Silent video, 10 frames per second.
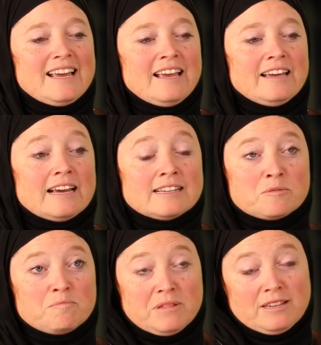and
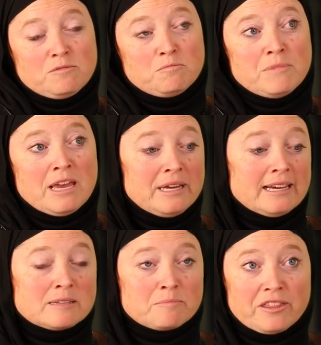as a,
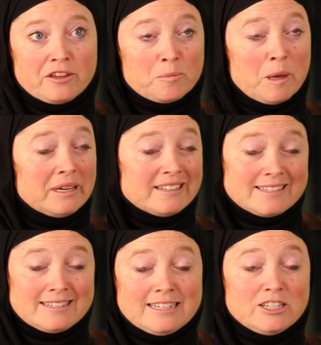maybe as a mother, maybe
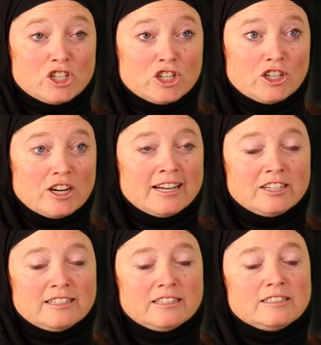as a teacher, I
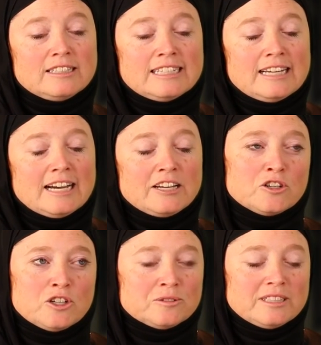didn't, I
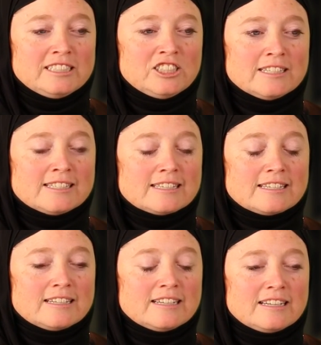don't know. It
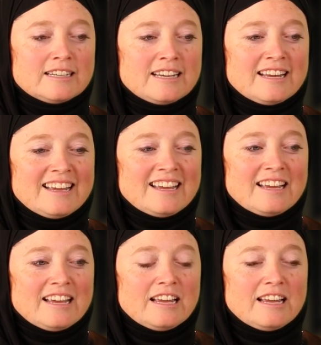just,
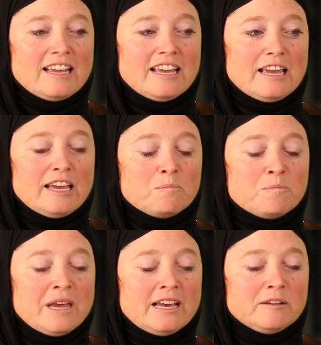
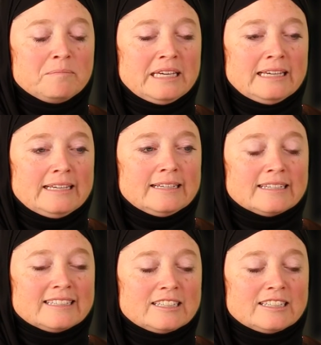it made me